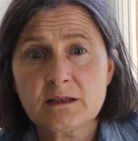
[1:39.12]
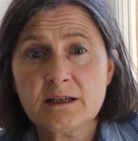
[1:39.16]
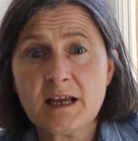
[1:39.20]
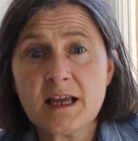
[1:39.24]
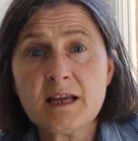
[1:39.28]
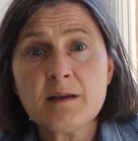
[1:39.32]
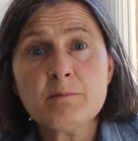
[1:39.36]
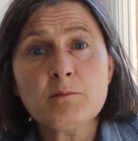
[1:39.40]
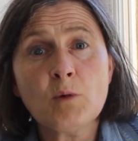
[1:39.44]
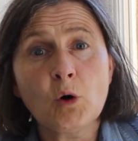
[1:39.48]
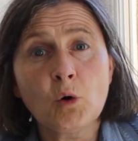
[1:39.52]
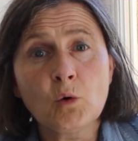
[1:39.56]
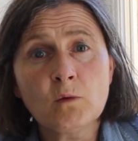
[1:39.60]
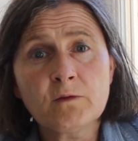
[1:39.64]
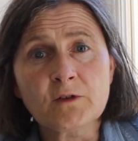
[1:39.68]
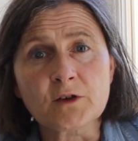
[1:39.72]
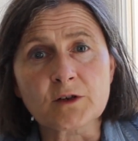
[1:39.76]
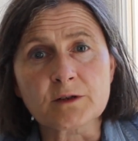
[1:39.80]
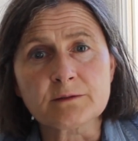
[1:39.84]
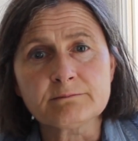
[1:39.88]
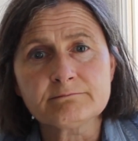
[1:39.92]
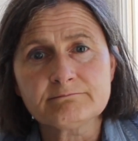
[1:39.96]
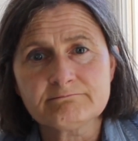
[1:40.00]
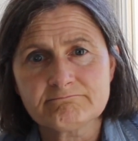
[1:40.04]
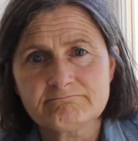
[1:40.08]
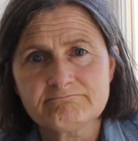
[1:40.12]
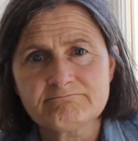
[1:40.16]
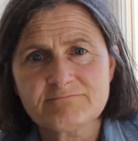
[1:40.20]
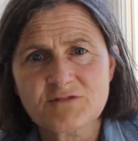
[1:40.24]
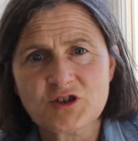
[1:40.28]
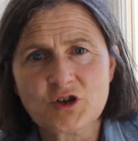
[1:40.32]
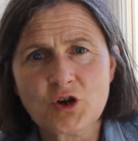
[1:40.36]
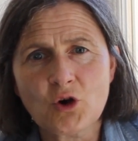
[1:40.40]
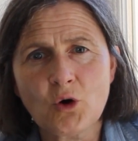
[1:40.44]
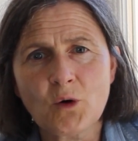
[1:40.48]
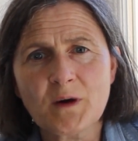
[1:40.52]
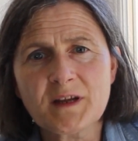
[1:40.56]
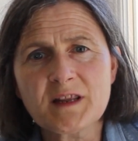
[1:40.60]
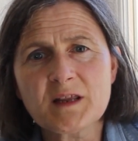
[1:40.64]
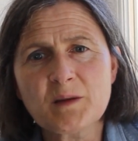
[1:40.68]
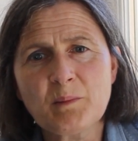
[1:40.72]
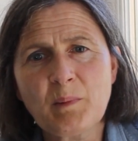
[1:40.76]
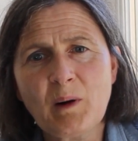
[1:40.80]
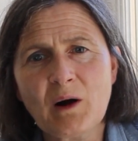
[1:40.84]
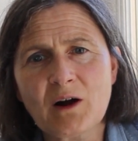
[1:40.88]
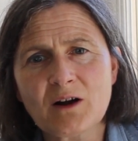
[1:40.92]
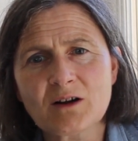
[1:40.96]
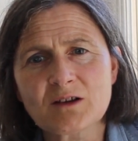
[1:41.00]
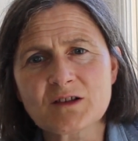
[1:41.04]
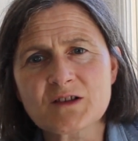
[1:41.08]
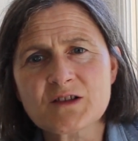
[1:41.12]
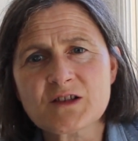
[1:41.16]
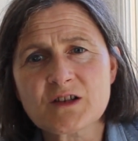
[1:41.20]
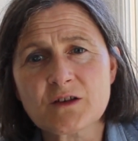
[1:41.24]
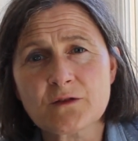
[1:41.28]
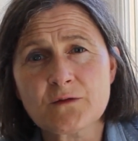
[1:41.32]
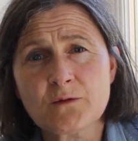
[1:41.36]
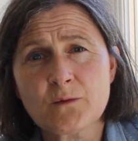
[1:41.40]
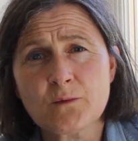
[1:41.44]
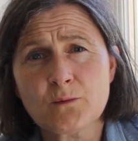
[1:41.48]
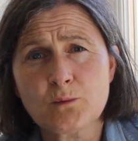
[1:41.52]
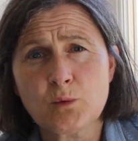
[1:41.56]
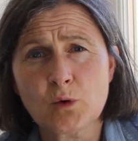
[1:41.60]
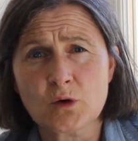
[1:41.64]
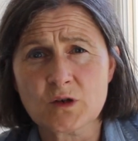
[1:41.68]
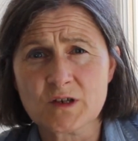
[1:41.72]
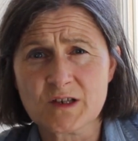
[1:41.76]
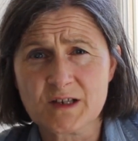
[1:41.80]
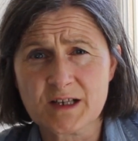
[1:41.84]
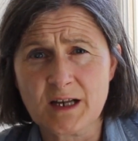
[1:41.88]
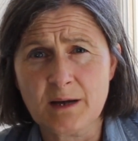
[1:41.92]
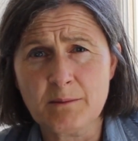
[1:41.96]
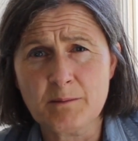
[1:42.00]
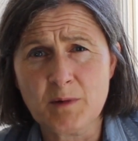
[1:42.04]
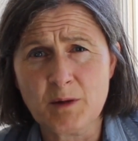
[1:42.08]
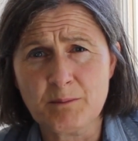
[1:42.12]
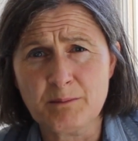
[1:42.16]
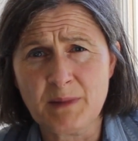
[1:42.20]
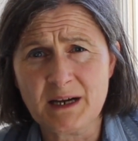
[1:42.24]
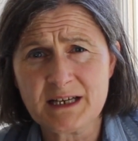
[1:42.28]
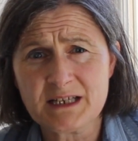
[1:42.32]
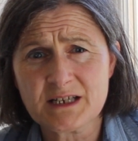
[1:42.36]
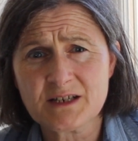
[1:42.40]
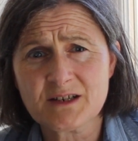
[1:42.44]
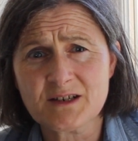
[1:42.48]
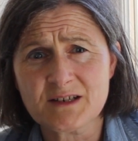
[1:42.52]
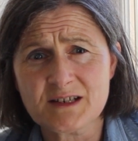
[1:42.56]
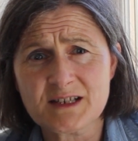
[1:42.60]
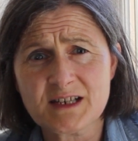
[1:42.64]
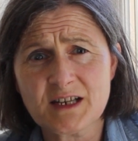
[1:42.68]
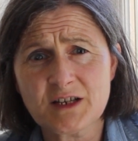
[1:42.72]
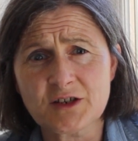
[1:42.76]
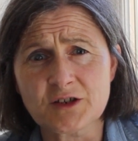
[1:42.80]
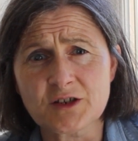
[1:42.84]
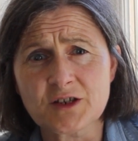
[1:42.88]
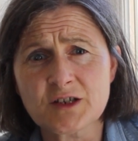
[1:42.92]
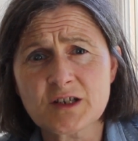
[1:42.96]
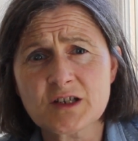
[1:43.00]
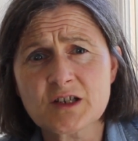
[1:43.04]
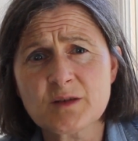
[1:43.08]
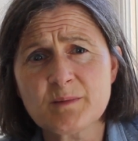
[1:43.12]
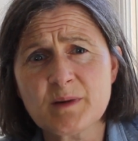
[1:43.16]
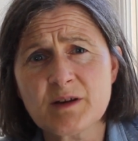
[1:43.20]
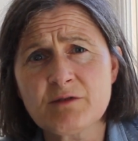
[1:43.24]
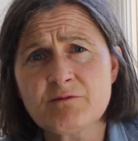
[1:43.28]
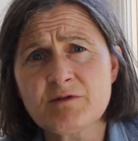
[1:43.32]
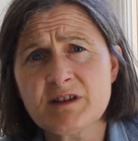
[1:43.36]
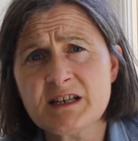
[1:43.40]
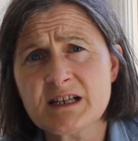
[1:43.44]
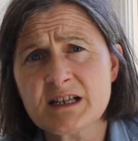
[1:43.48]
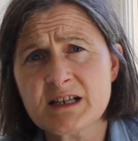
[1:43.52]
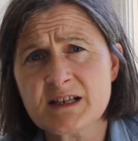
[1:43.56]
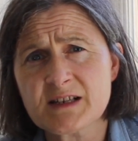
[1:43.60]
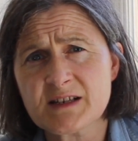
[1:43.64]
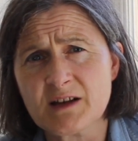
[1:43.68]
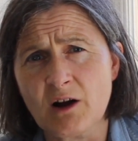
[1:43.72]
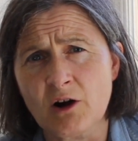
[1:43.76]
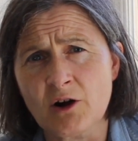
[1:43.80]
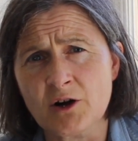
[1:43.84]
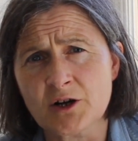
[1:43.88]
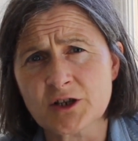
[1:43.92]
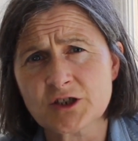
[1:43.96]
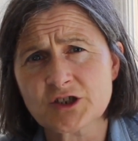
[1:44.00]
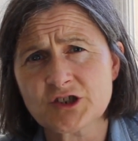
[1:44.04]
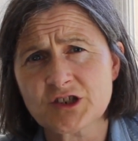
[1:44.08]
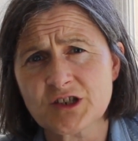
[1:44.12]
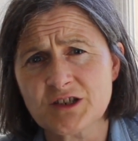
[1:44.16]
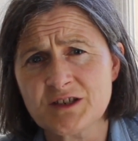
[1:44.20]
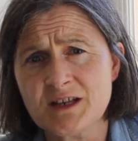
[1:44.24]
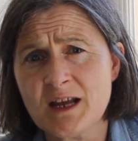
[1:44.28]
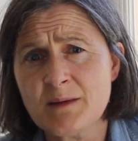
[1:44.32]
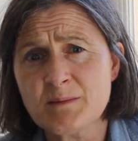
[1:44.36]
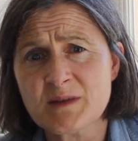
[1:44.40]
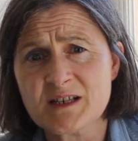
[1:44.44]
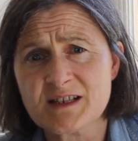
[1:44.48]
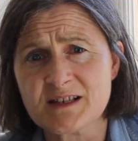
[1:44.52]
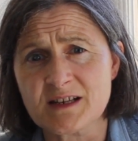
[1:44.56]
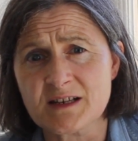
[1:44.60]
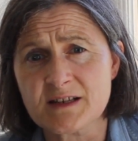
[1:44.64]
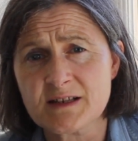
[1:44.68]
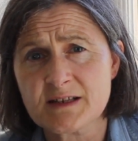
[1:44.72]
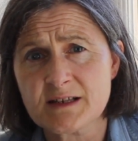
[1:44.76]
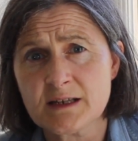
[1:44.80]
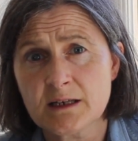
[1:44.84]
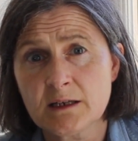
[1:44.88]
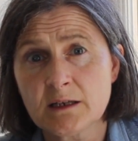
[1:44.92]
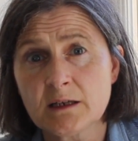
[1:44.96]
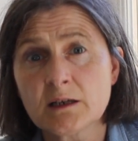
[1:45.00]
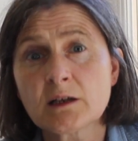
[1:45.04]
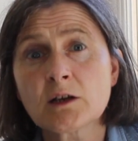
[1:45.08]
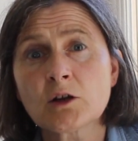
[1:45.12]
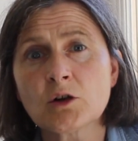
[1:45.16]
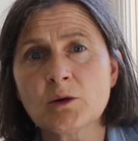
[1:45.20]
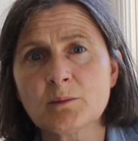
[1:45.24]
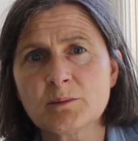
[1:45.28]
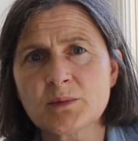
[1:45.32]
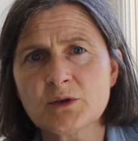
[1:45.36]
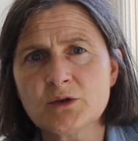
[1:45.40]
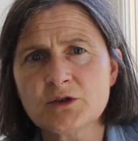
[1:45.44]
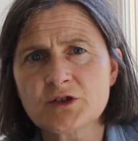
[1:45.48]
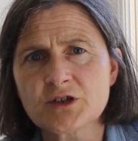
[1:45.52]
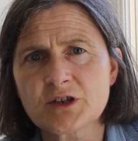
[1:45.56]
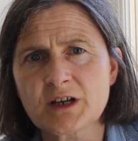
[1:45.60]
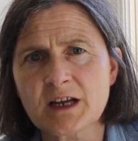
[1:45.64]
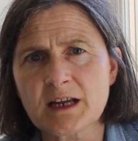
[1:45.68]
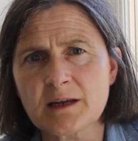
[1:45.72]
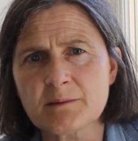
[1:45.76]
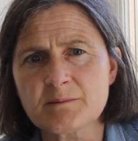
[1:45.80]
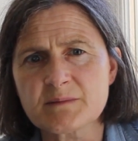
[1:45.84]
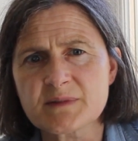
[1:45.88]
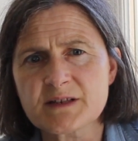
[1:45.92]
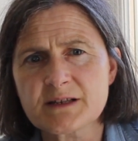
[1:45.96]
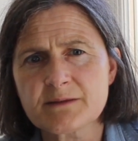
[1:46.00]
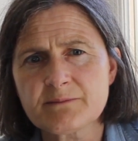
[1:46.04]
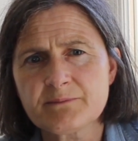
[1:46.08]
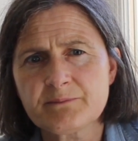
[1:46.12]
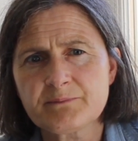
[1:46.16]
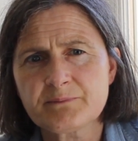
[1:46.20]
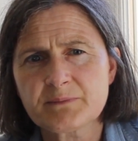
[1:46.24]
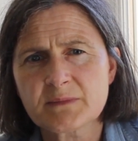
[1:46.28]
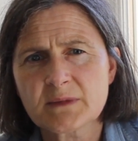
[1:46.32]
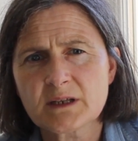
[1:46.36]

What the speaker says: Game over, to coin the parlance of what some might consider to be reading's arch nemesis, computer games.